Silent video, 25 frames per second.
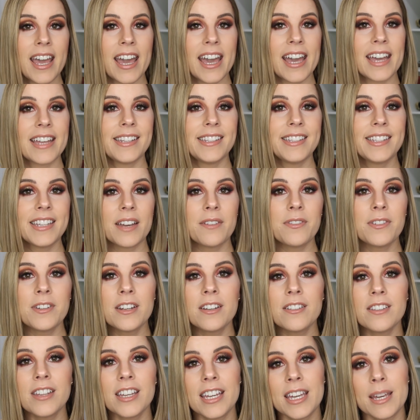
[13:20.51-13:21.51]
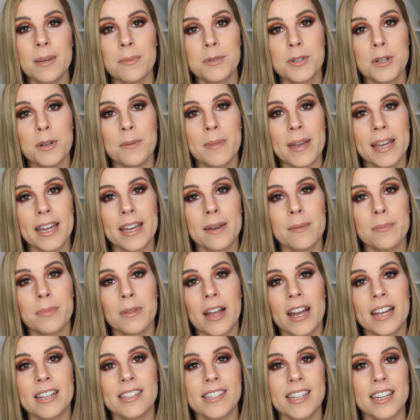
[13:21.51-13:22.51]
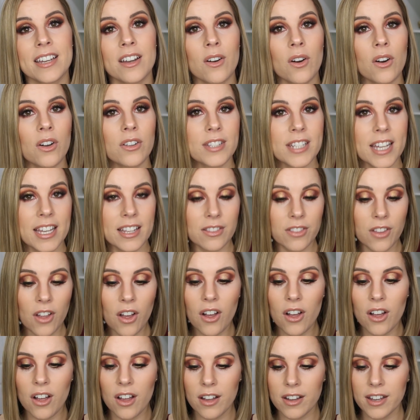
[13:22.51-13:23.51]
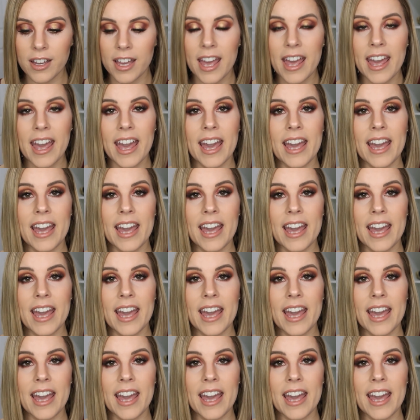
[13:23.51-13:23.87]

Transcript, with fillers: It definitely keeps your makeup lasting all day long.